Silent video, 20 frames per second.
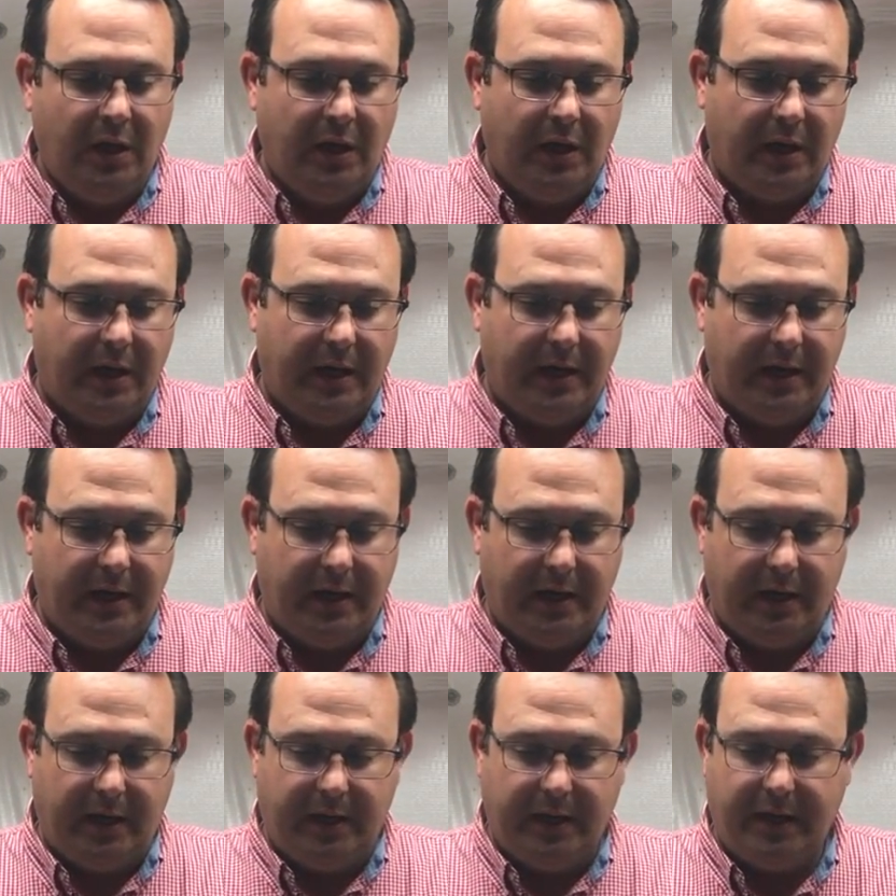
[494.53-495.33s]

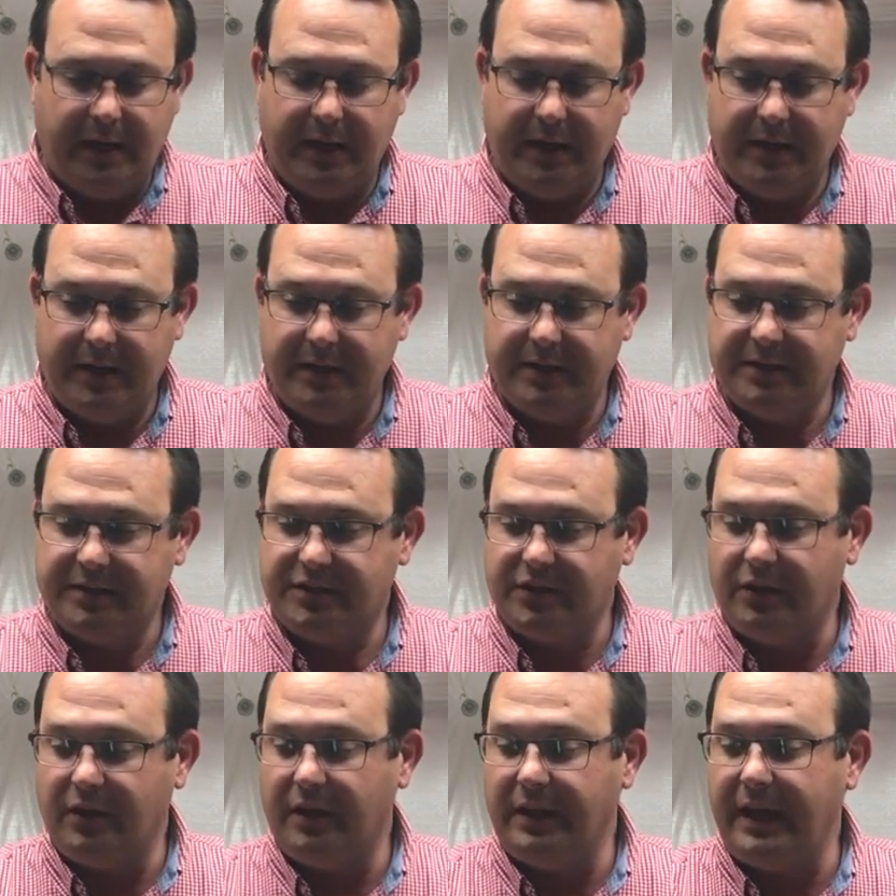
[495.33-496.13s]

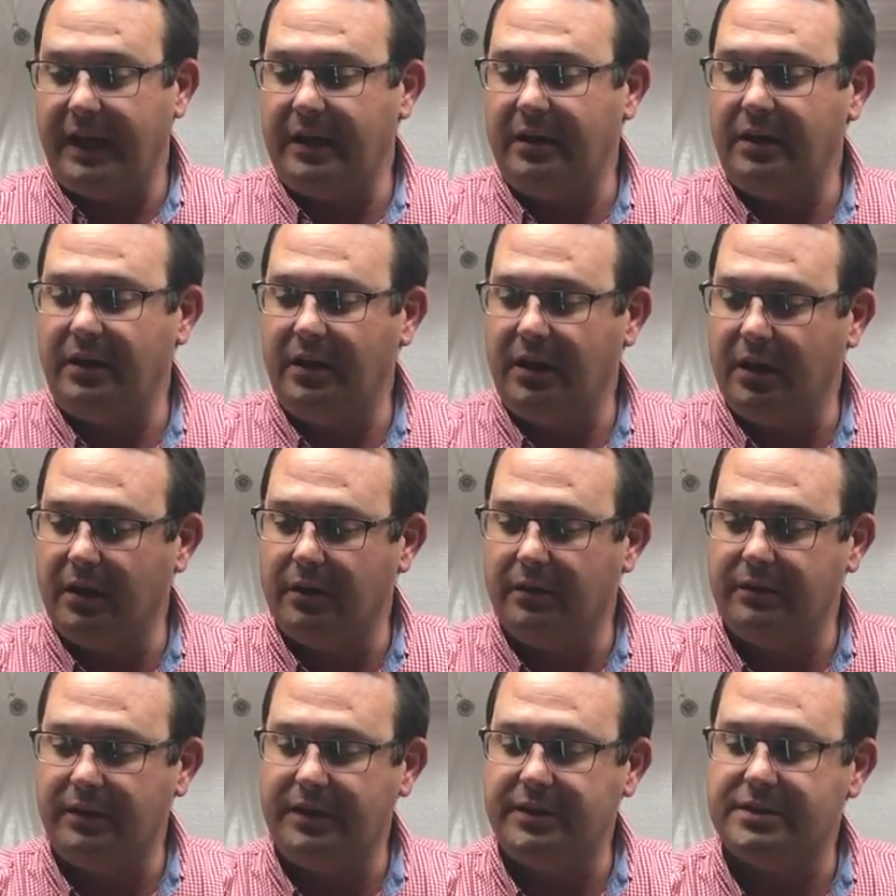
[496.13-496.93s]
So the landing
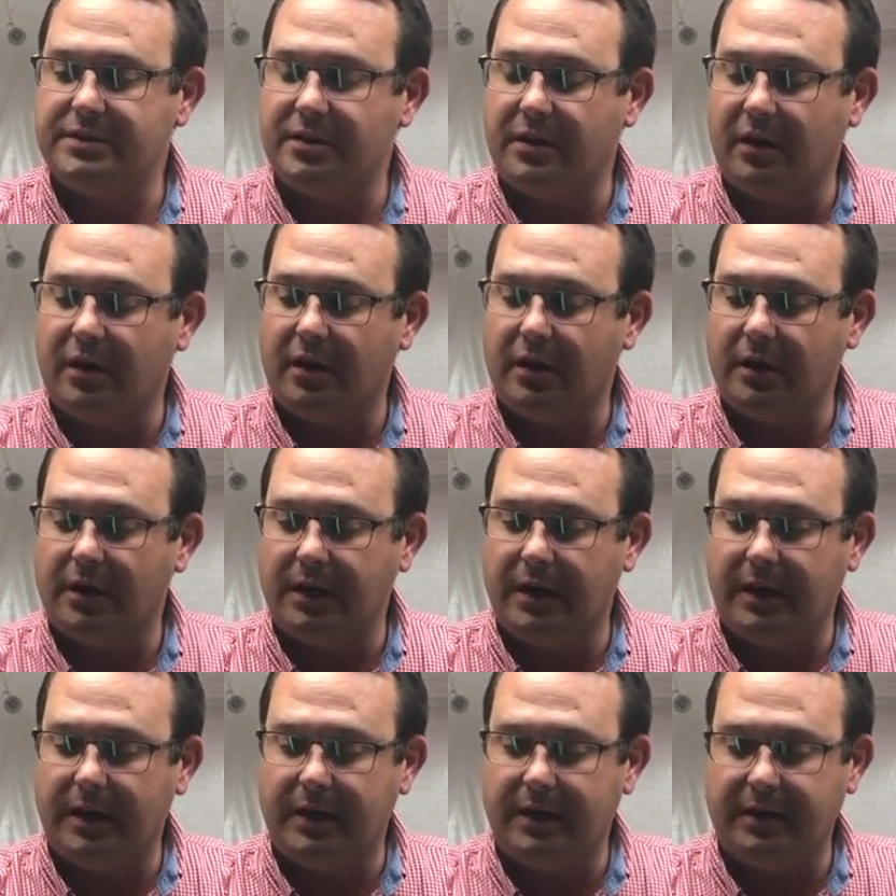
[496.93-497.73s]
gear, these
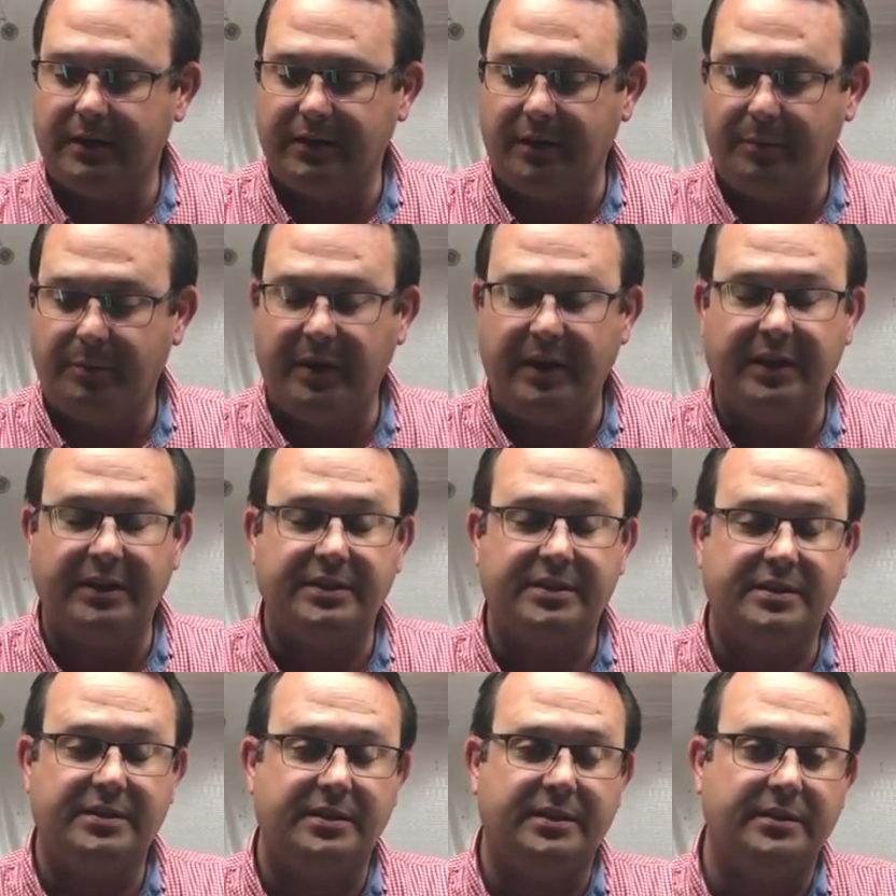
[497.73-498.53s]
are the
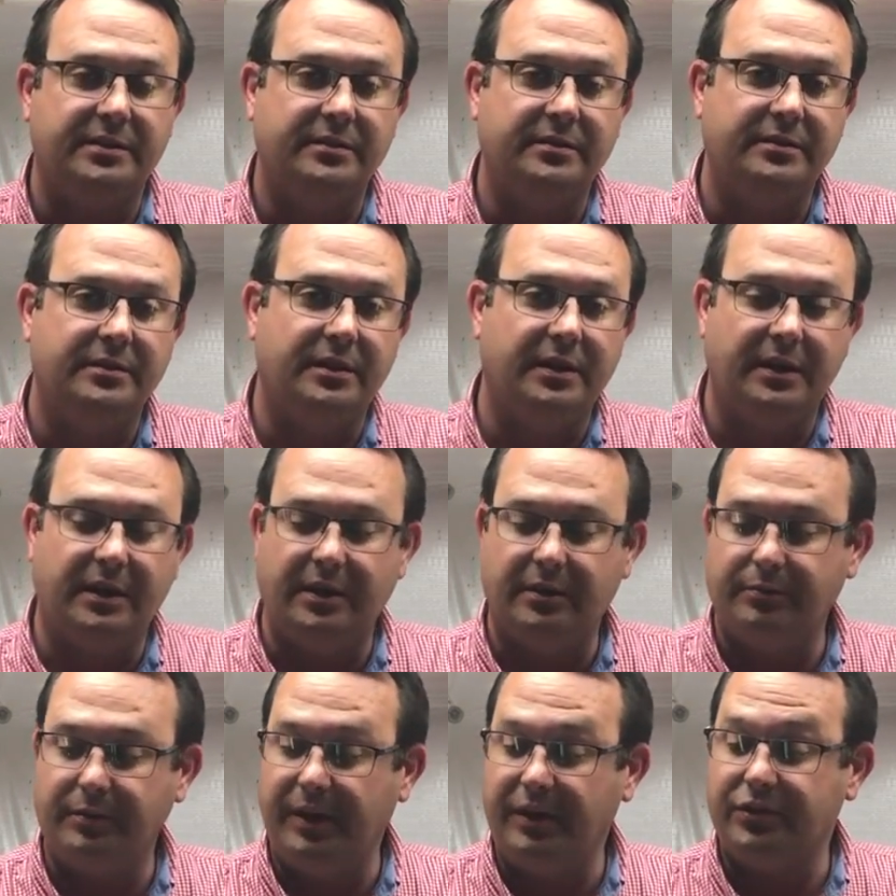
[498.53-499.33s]
biggest
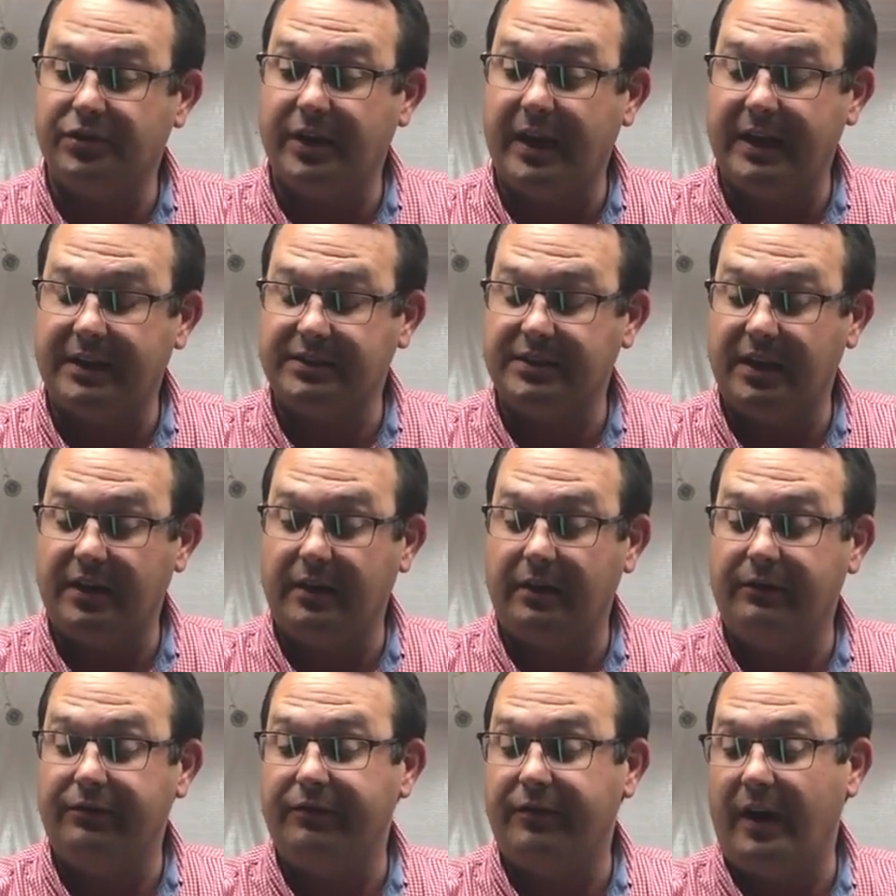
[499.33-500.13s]
retracts I
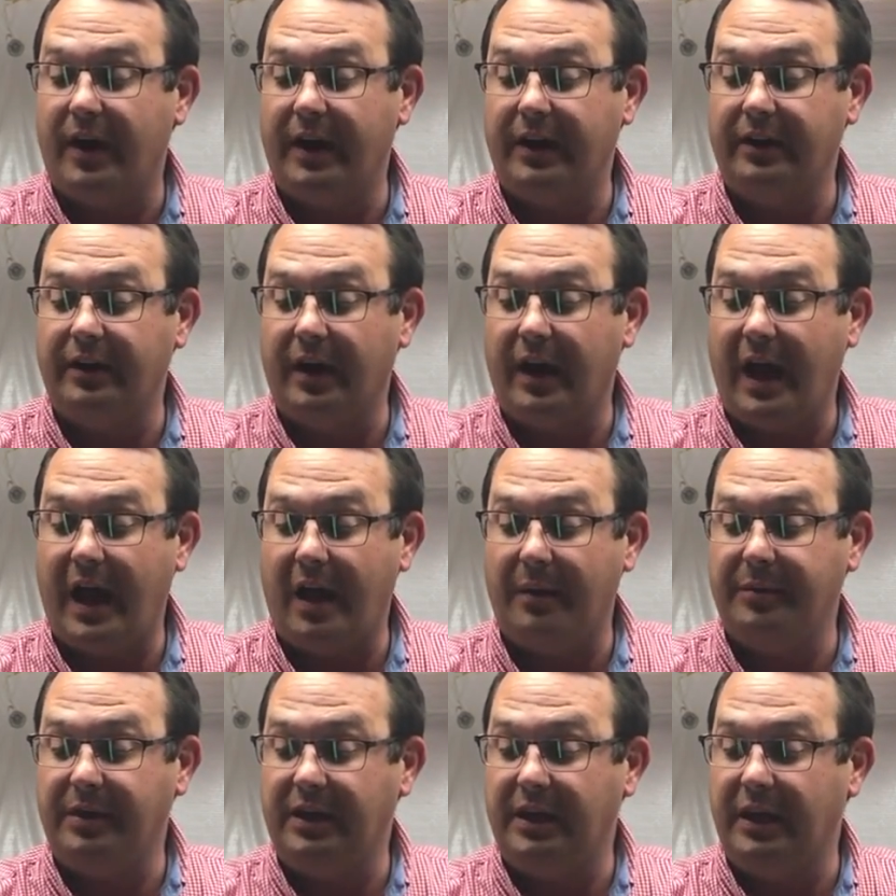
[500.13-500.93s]
could find at
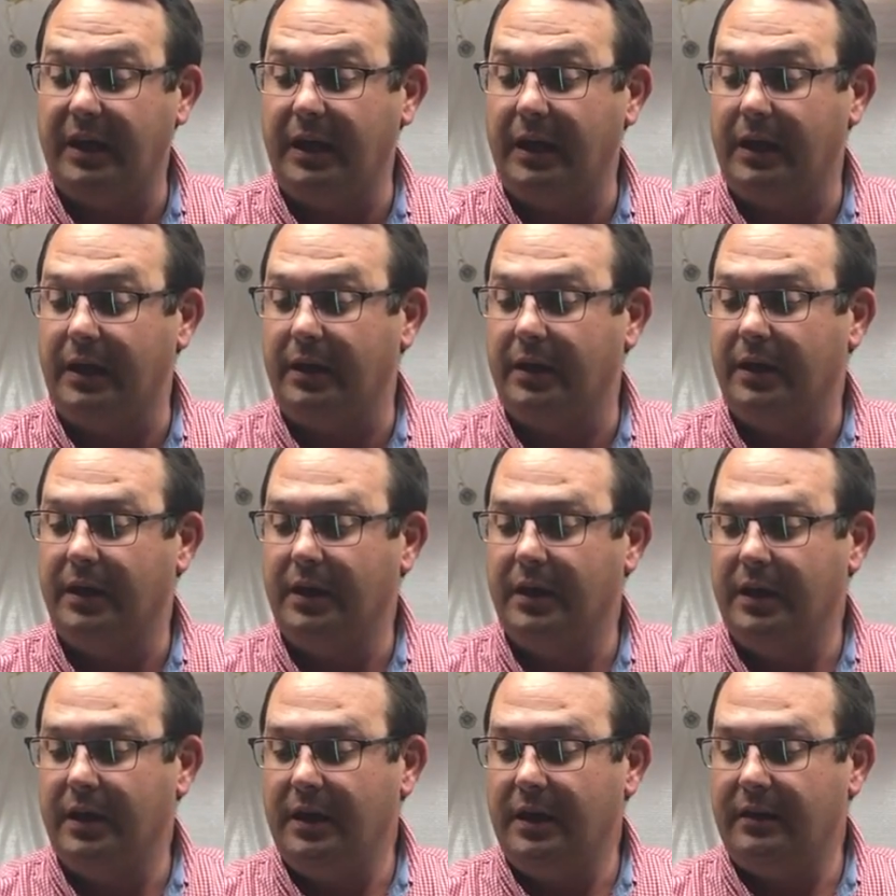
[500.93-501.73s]
Hobby King
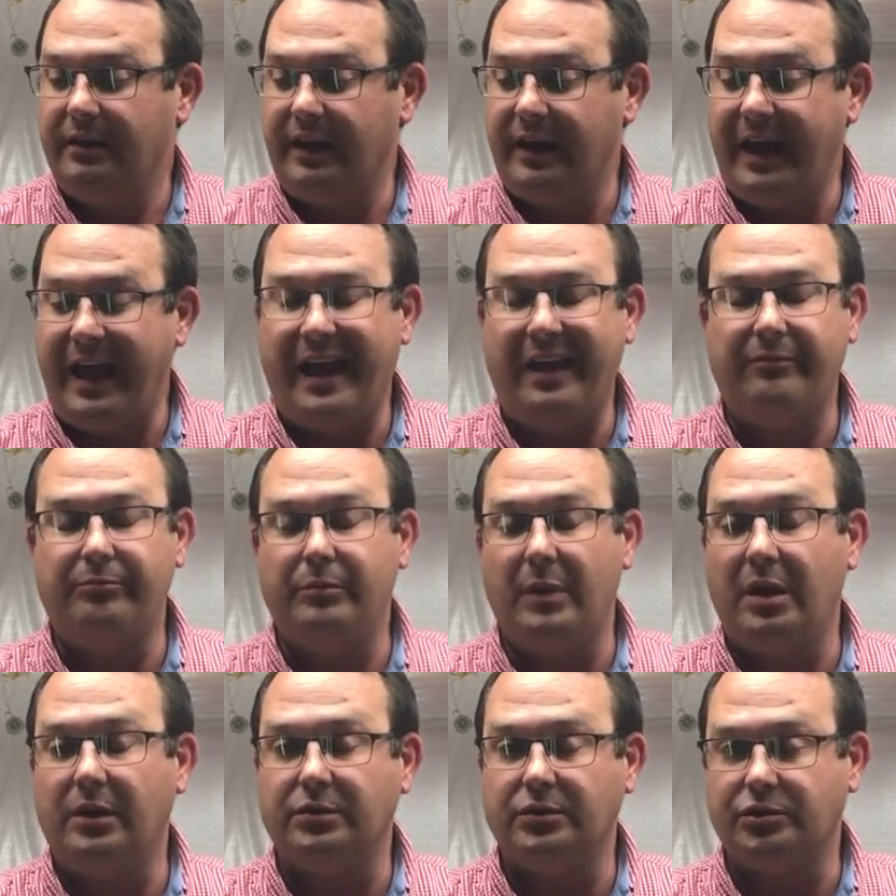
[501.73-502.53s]
that had
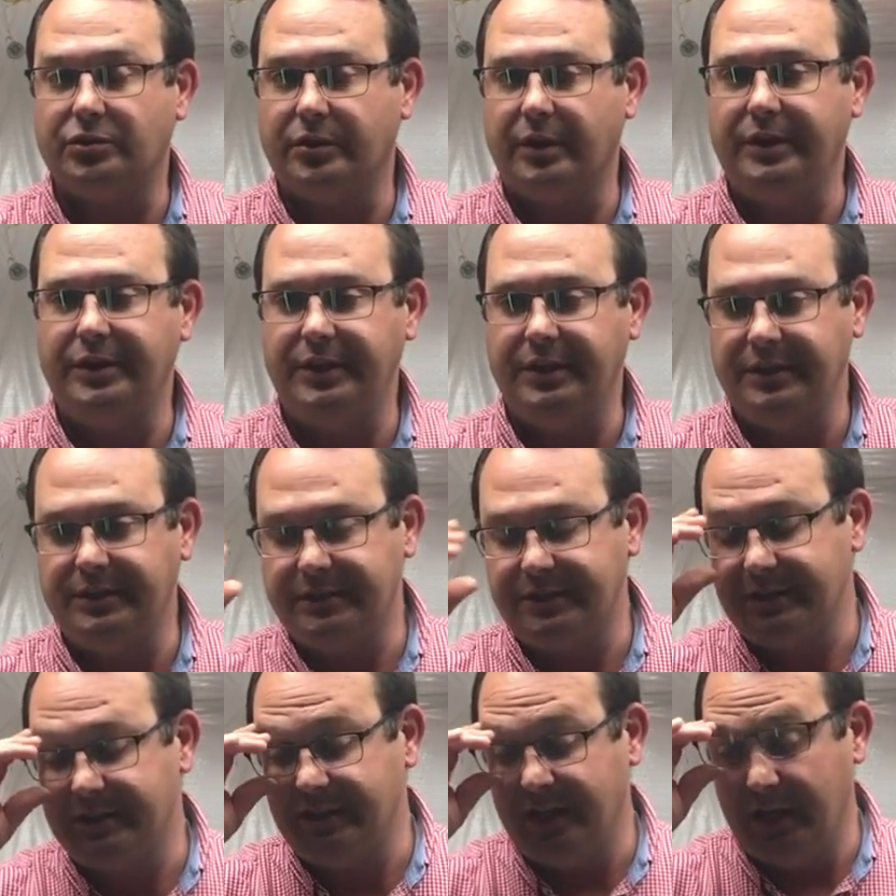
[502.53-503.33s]
metal
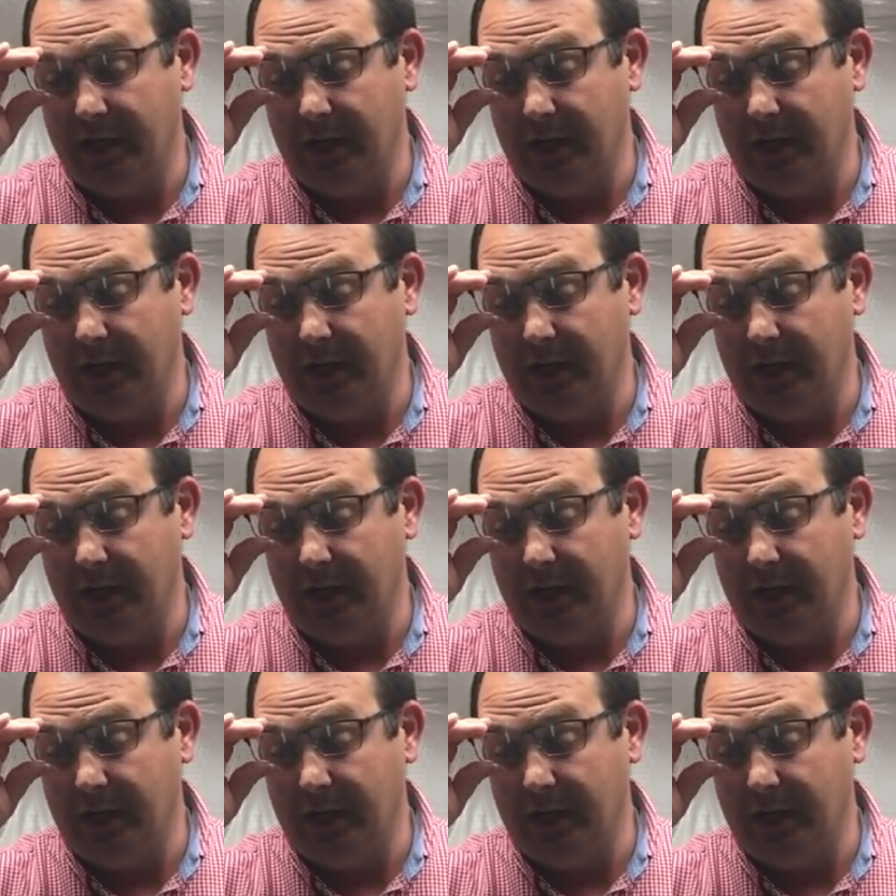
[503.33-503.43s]
trunnions.